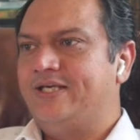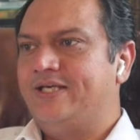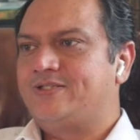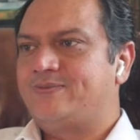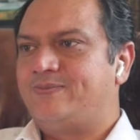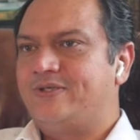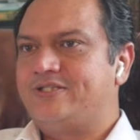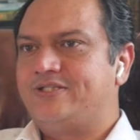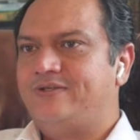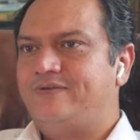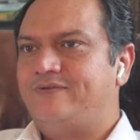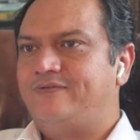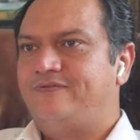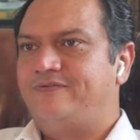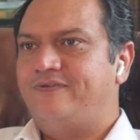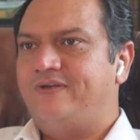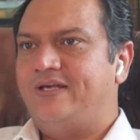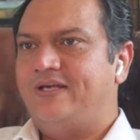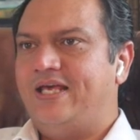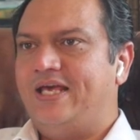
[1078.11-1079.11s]

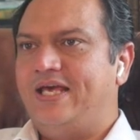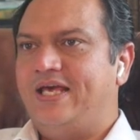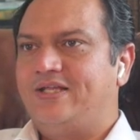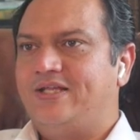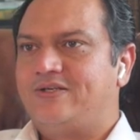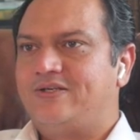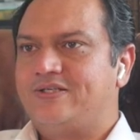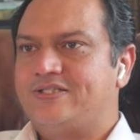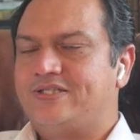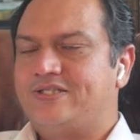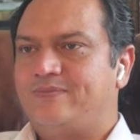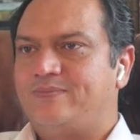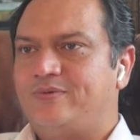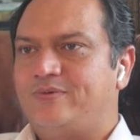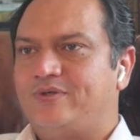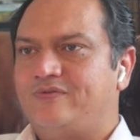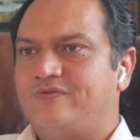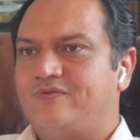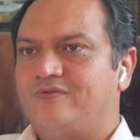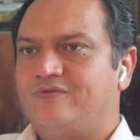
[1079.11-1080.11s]
Expressive and
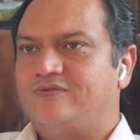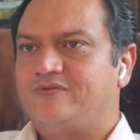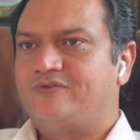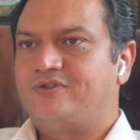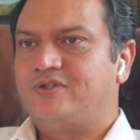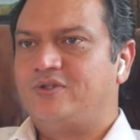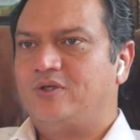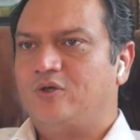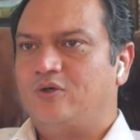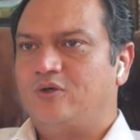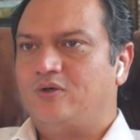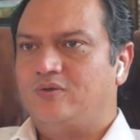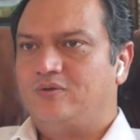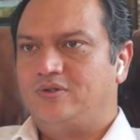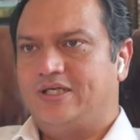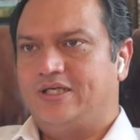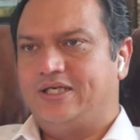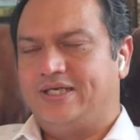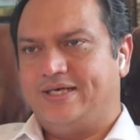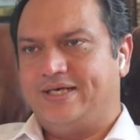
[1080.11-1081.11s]
receptive.
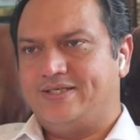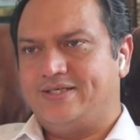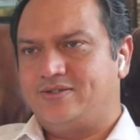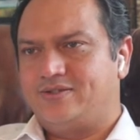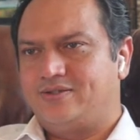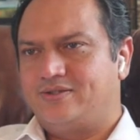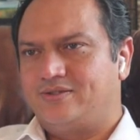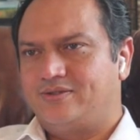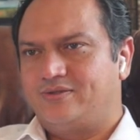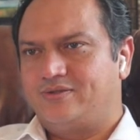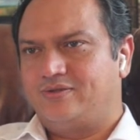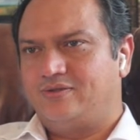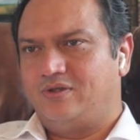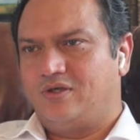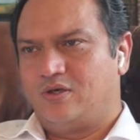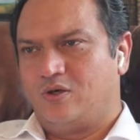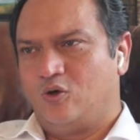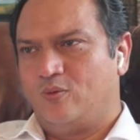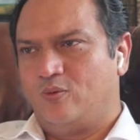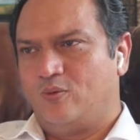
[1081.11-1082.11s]
So I guess
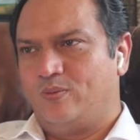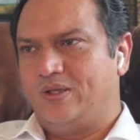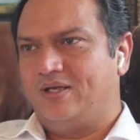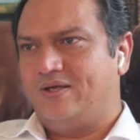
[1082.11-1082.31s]
global